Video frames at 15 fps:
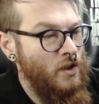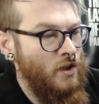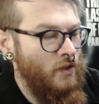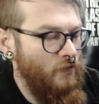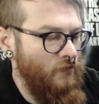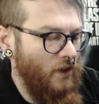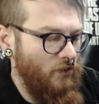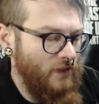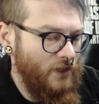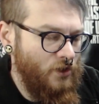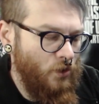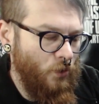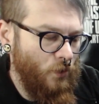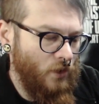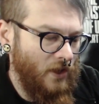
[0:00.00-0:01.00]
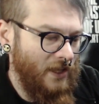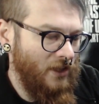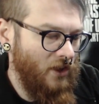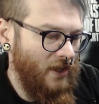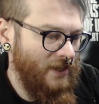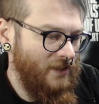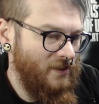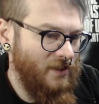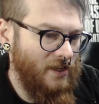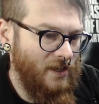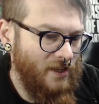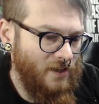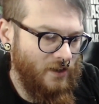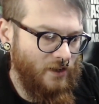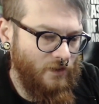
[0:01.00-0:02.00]
Very cool, I like that.
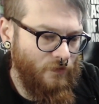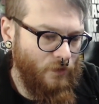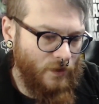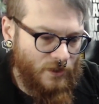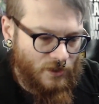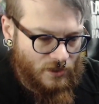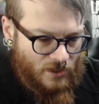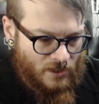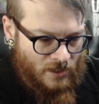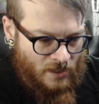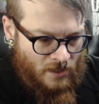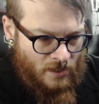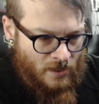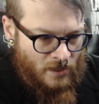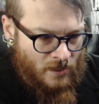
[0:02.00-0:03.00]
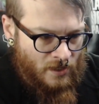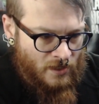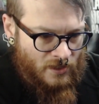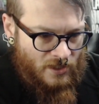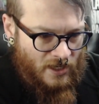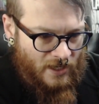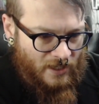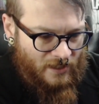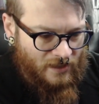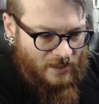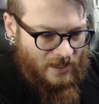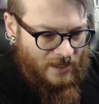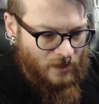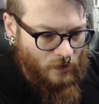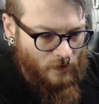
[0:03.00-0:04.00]
And if we just take that
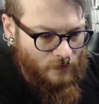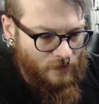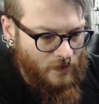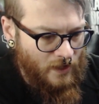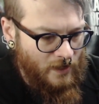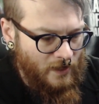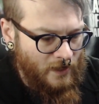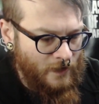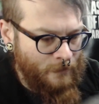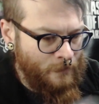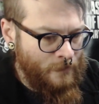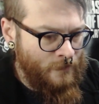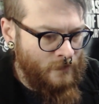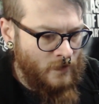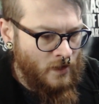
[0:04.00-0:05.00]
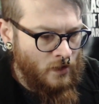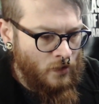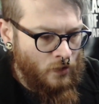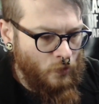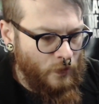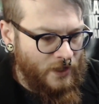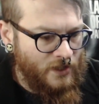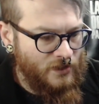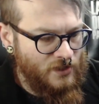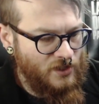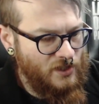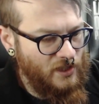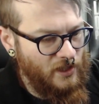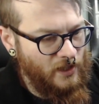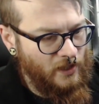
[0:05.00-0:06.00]
out of there, we can
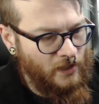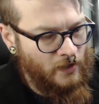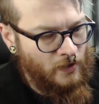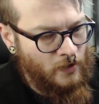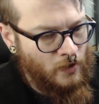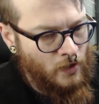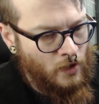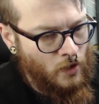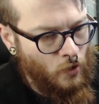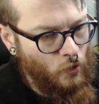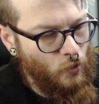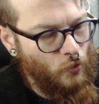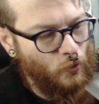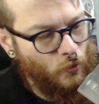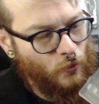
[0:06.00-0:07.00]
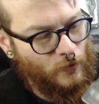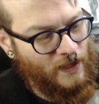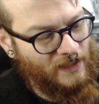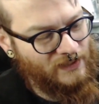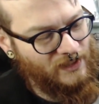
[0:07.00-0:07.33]
see, ooh, there's a